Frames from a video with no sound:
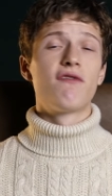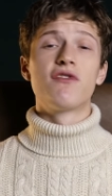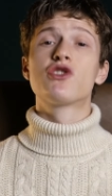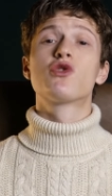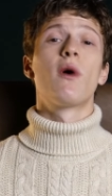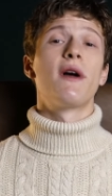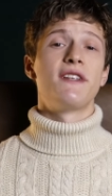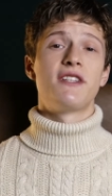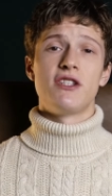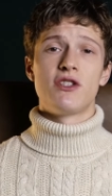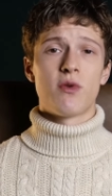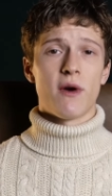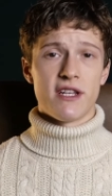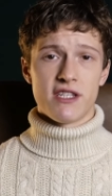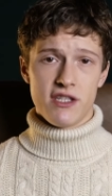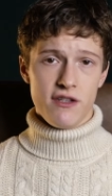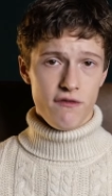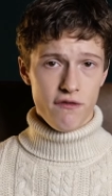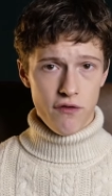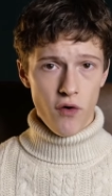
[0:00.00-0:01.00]
for
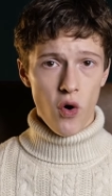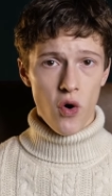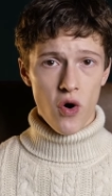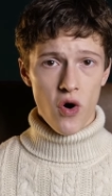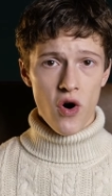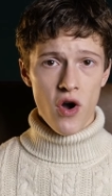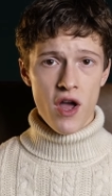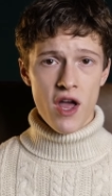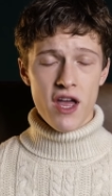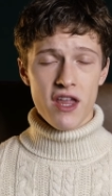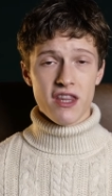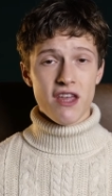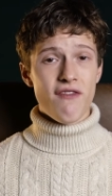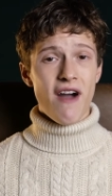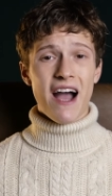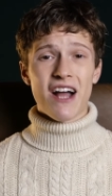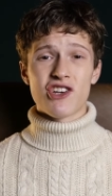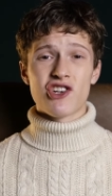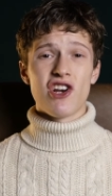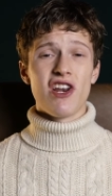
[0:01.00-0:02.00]
2024,
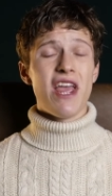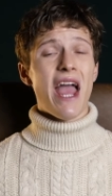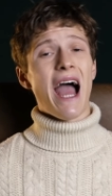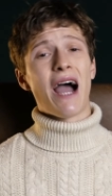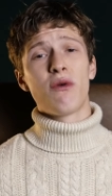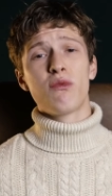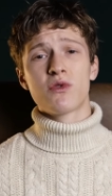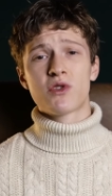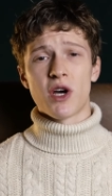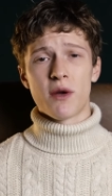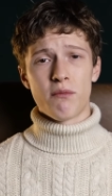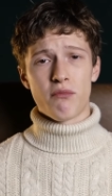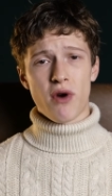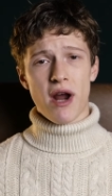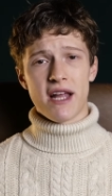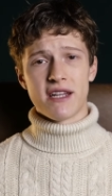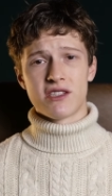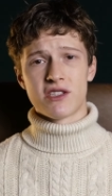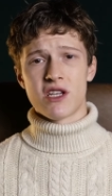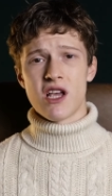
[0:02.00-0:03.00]
they've actually outdone
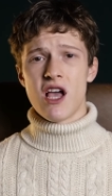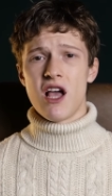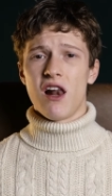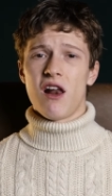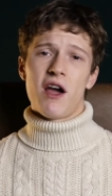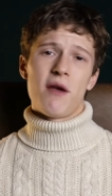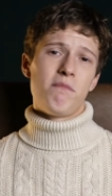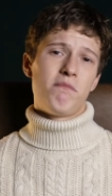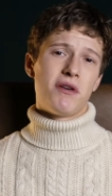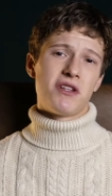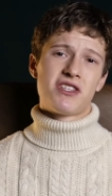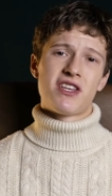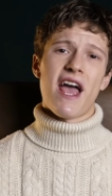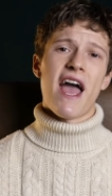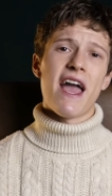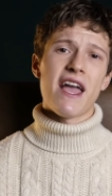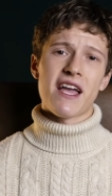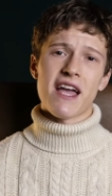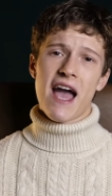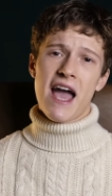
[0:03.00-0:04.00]
brands like
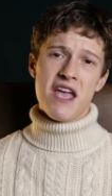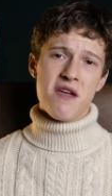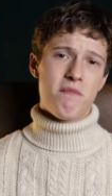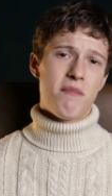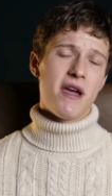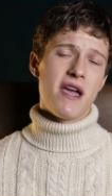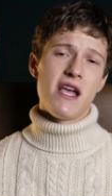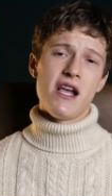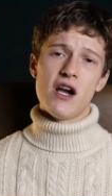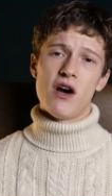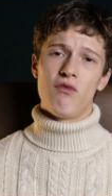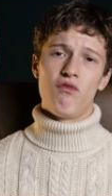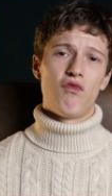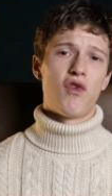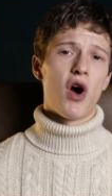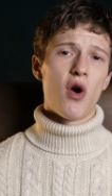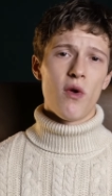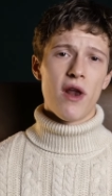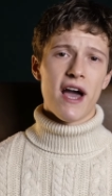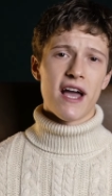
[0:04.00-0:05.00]
Patek, AP
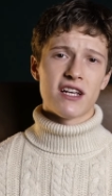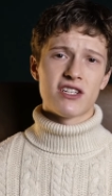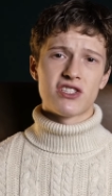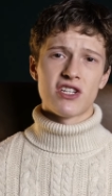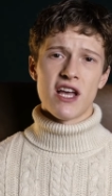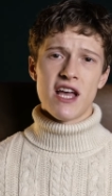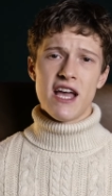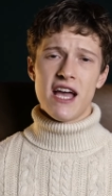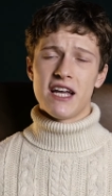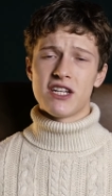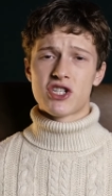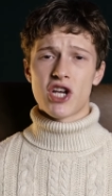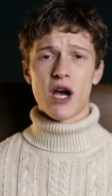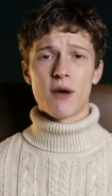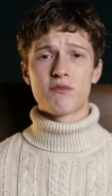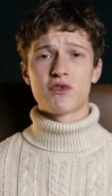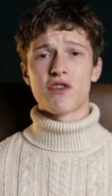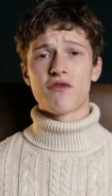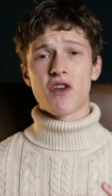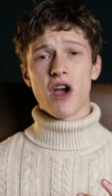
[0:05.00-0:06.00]
and Rolex in
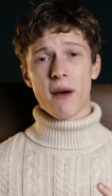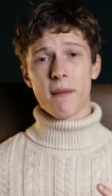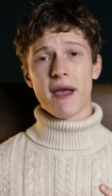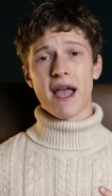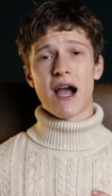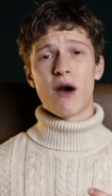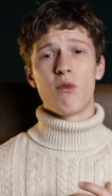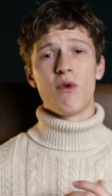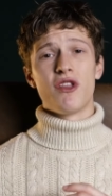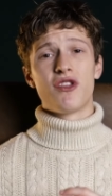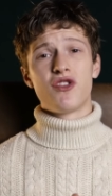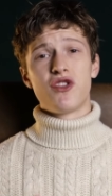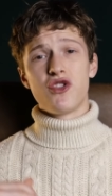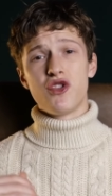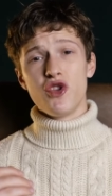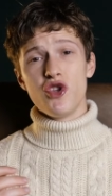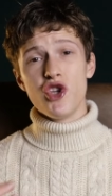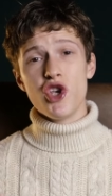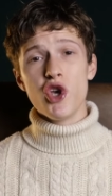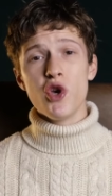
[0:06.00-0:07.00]
terms of coming out with
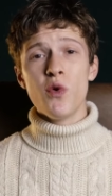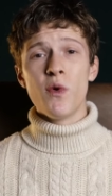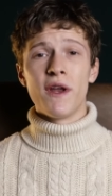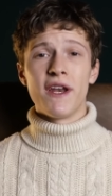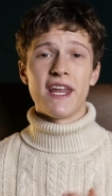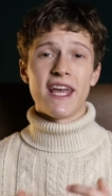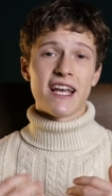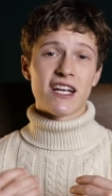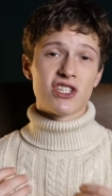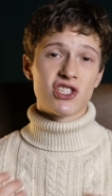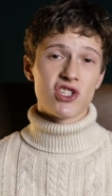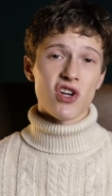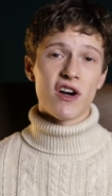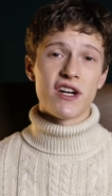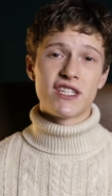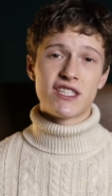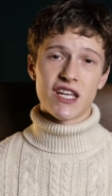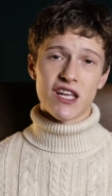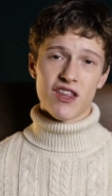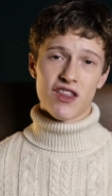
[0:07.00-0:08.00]
new and
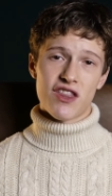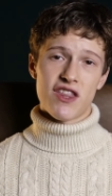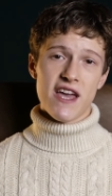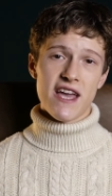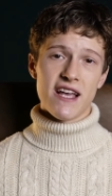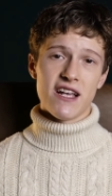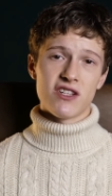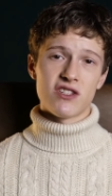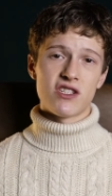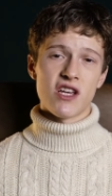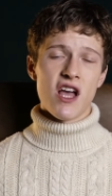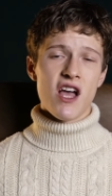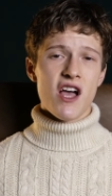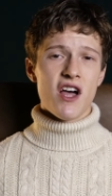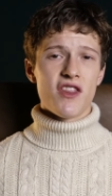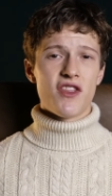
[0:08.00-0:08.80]
exciting things